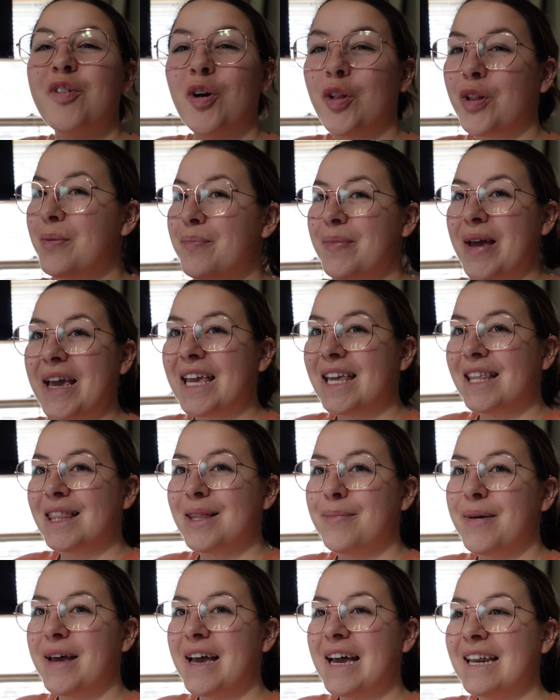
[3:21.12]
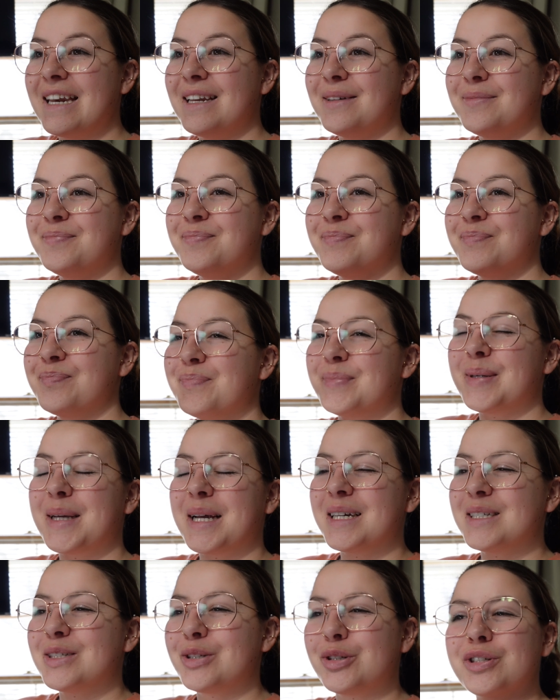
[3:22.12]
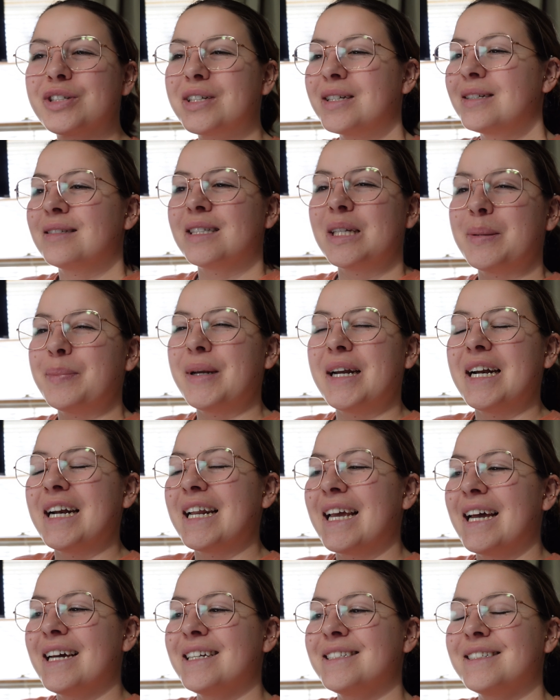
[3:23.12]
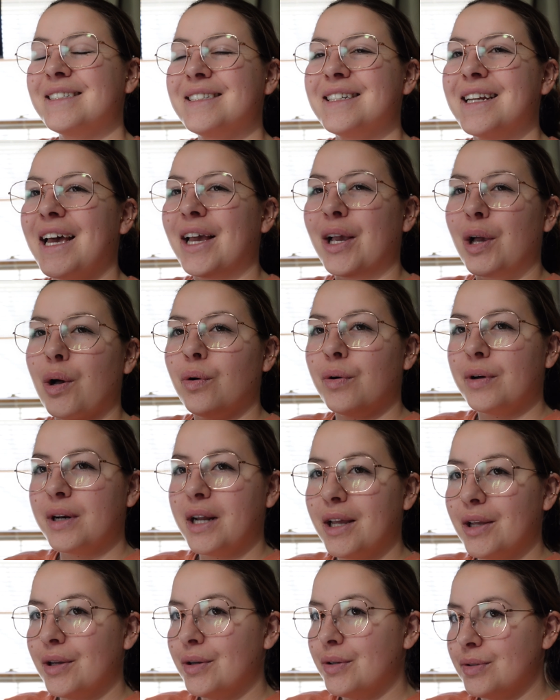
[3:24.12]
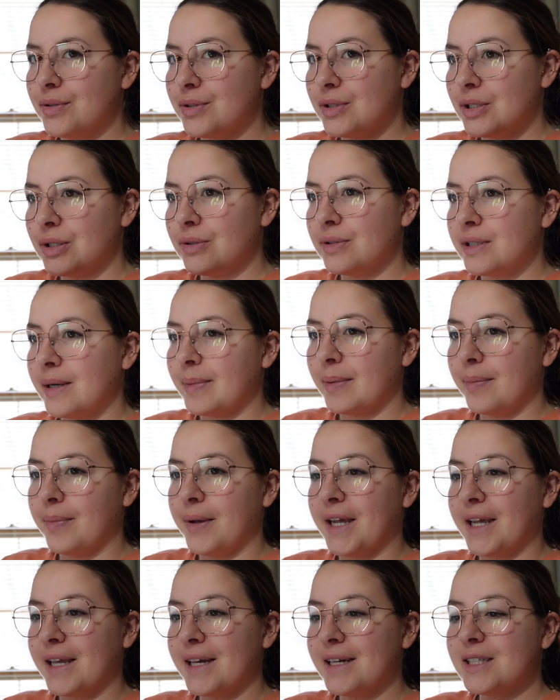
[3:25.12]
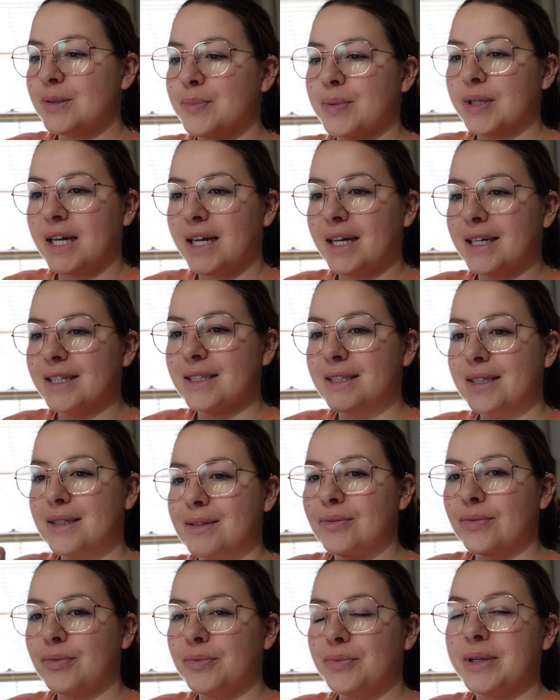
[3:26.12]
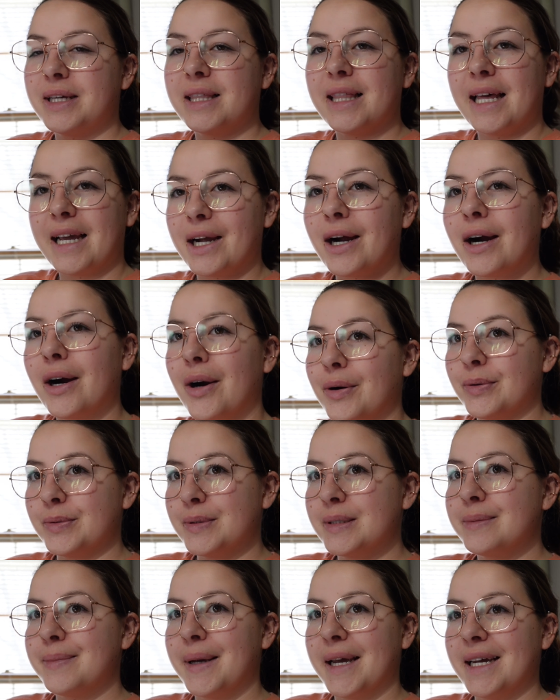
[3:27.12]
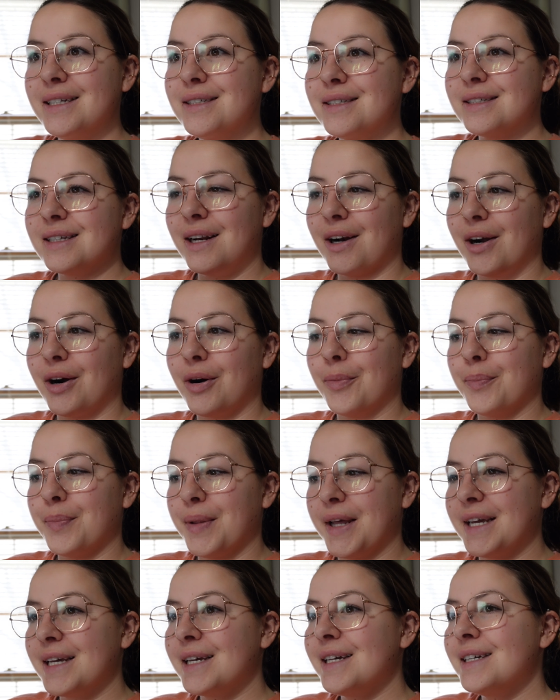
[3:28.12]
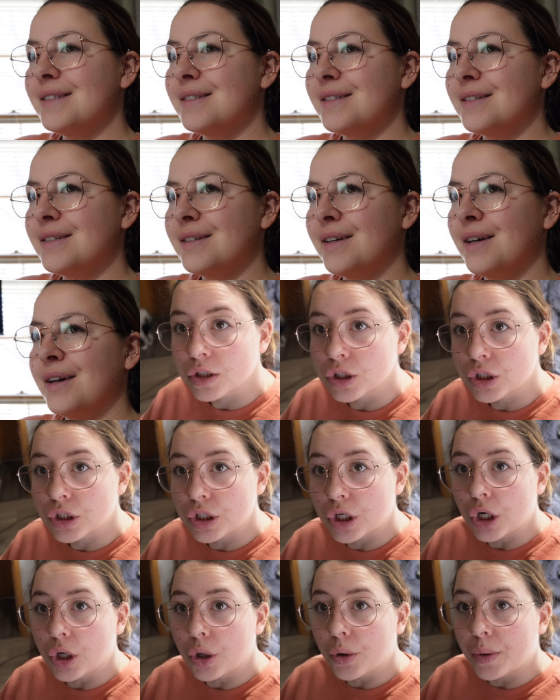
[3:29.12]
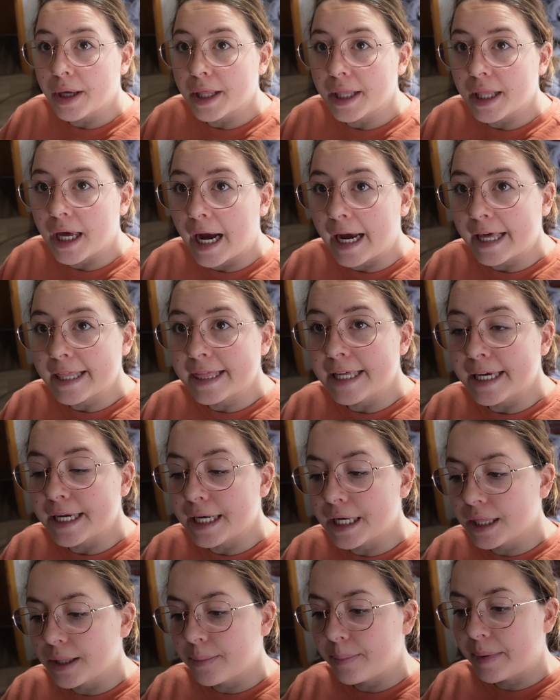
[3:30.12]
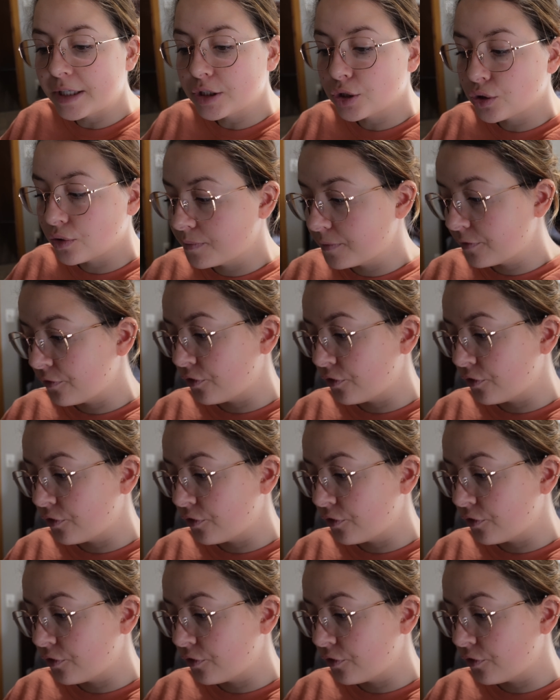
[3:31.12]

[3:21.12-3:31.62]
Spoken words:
fully making the bed because you're just gonna sleep in it again. And Cole and I use 2 separate blankets because we like our own space and our own blankets. So I think the bedroom